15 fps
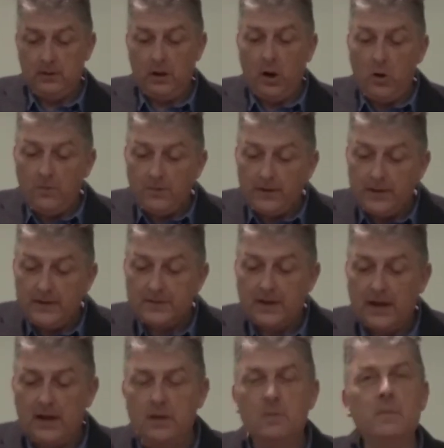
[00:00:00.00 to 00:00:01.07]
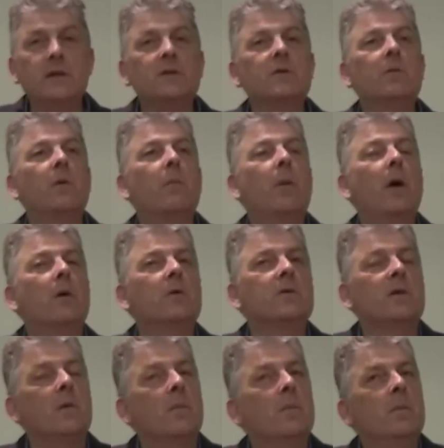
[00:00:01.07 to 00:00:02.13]
over His enemies who
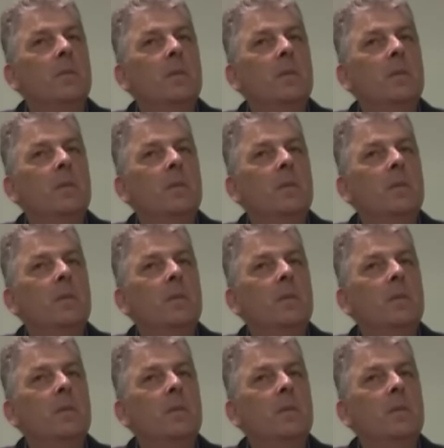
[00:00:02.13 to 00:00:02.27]
oppose Him.